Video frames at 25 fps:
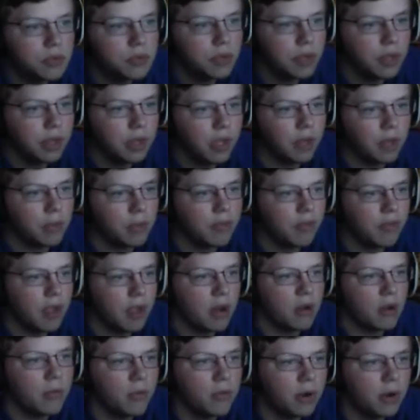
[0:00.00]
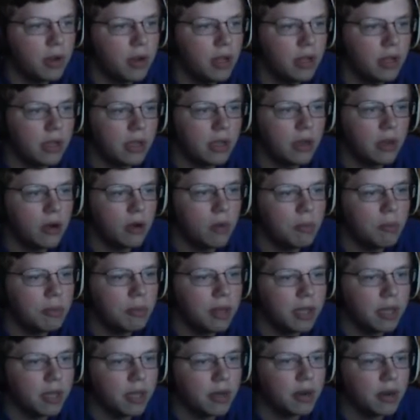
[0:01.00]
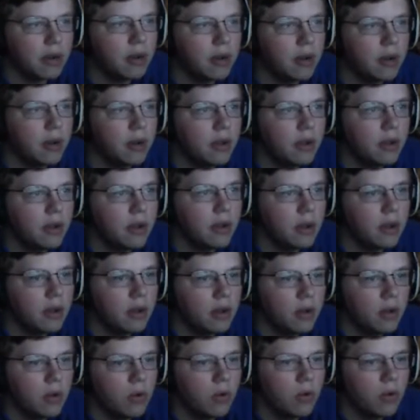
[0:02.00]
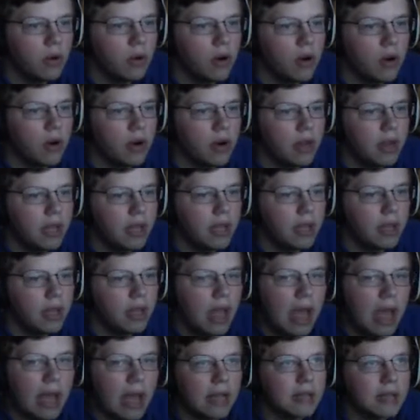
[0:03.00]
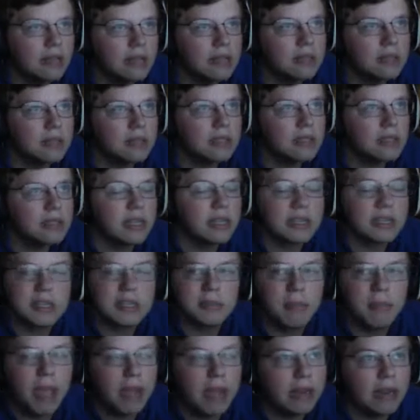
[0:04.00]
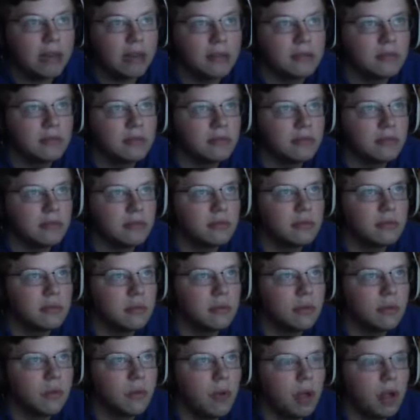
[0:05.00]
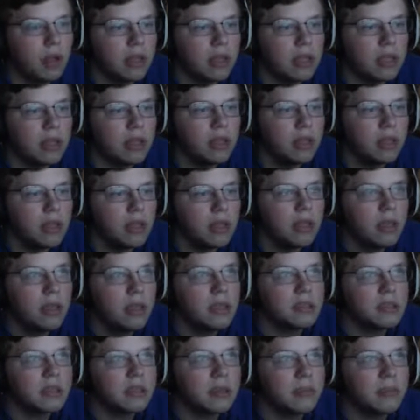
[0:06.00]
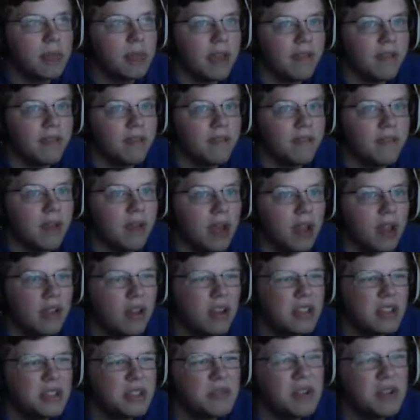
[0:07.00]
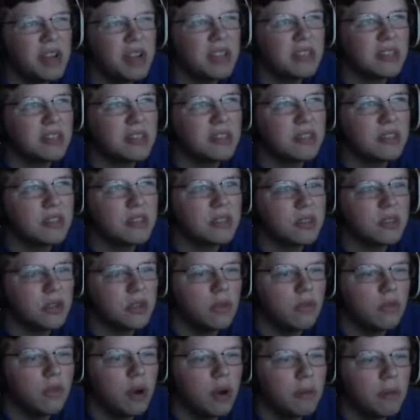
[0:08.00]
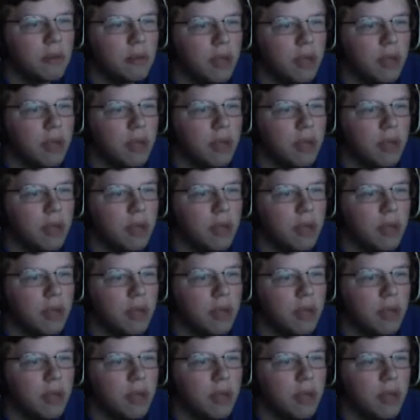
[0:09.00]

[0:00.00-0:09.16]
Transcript: That's really good. We've got a really good opening here. We're already at six mana, while he's going to be at five. I guess we're not too